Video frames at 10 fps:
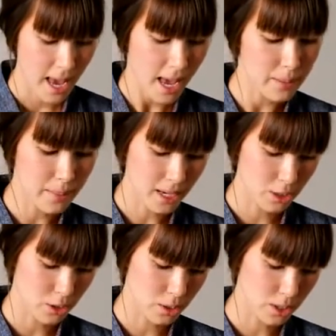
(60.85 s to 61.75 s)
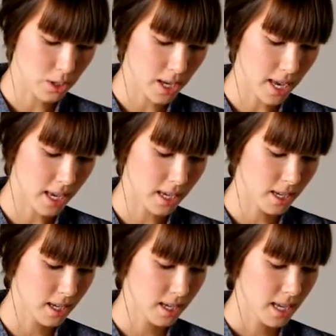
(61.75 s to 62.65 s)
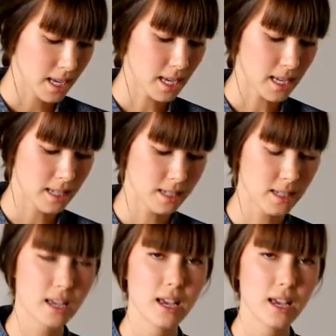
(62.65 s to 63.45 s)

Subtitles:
and make sure your egg is